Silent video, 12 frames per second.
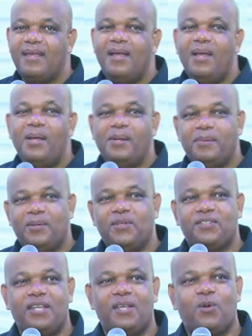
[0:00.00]
Because
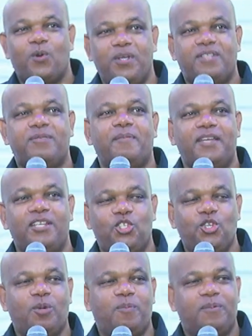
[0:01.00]
I quit my
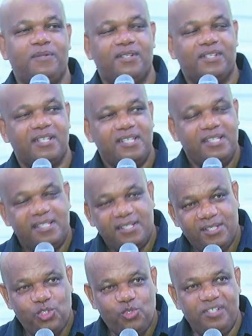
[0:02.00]
job
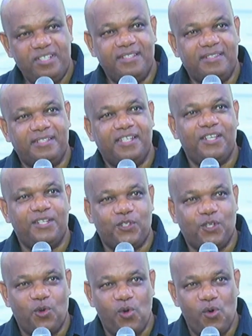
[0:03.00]
23 years
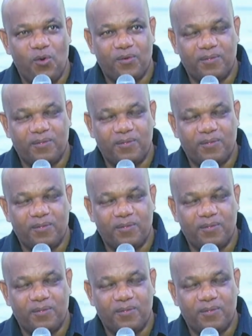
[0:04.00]
ago.